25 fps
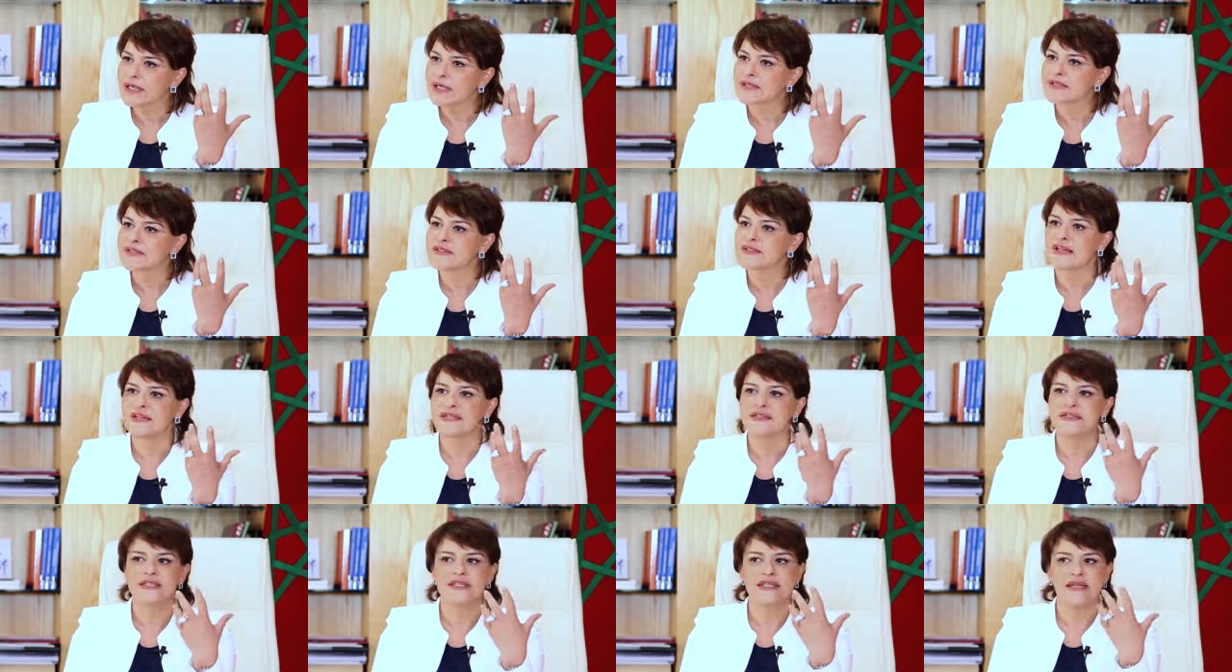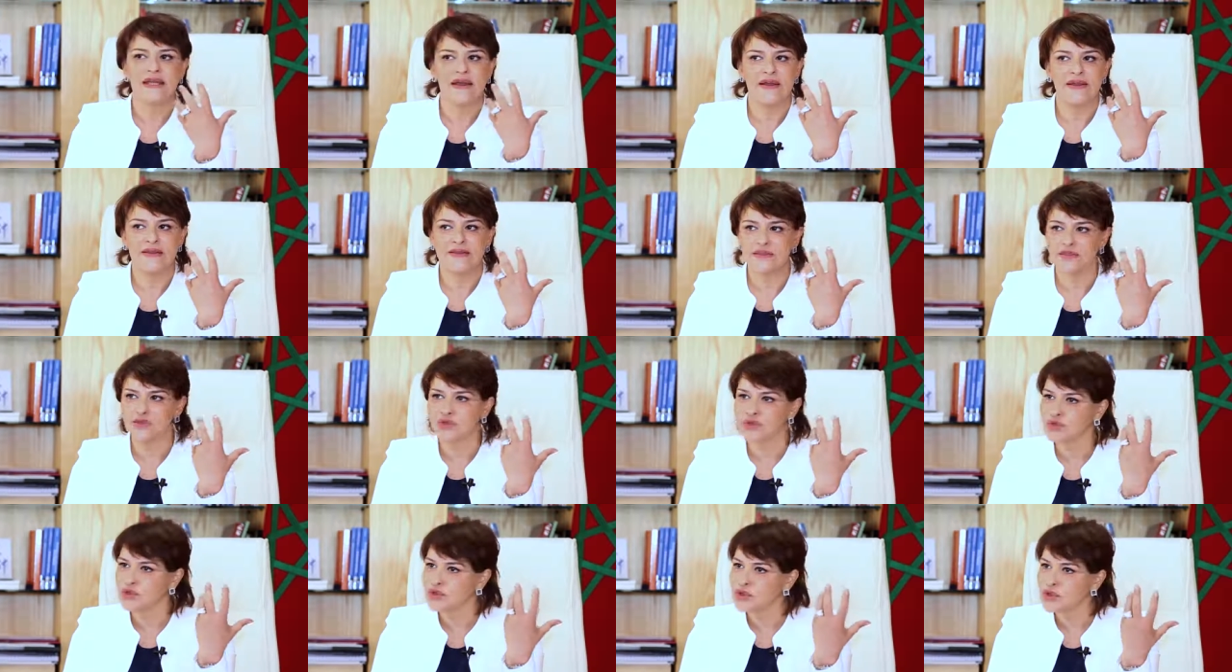study and
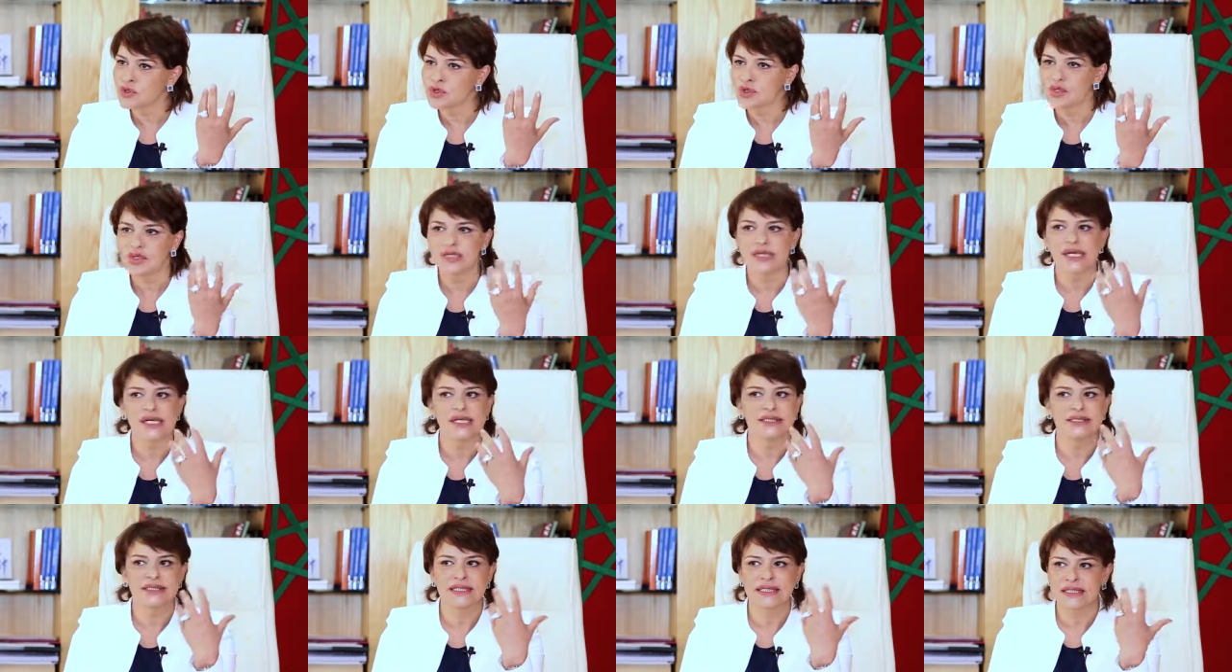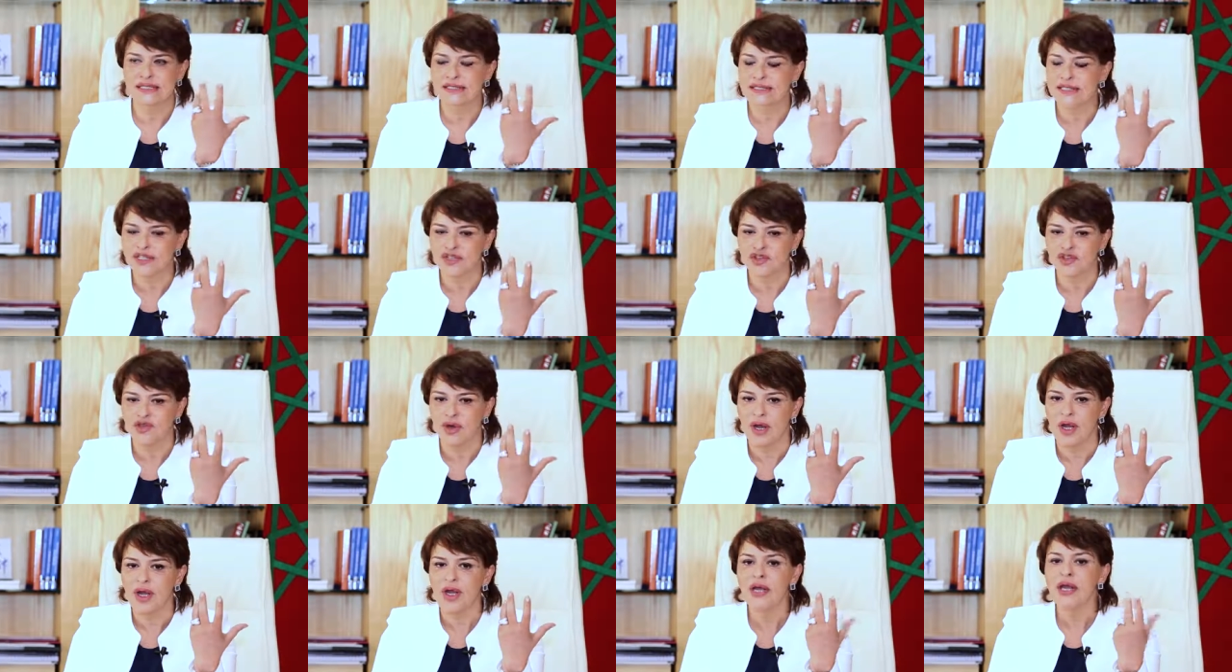to the Quran,
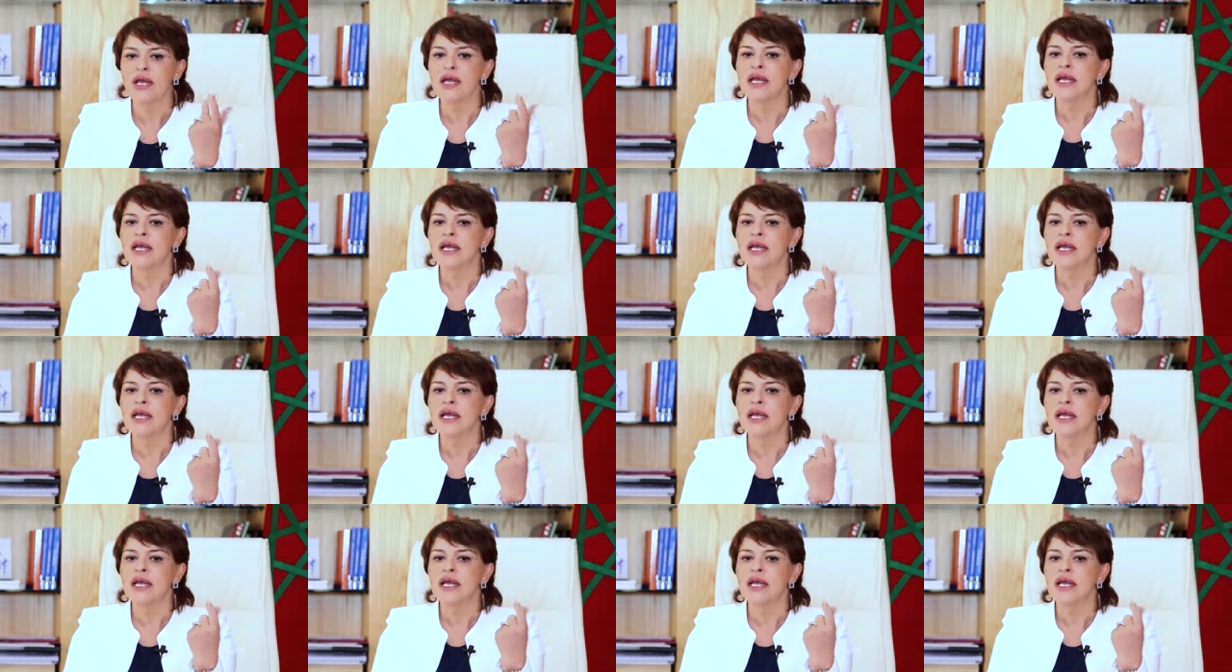etc.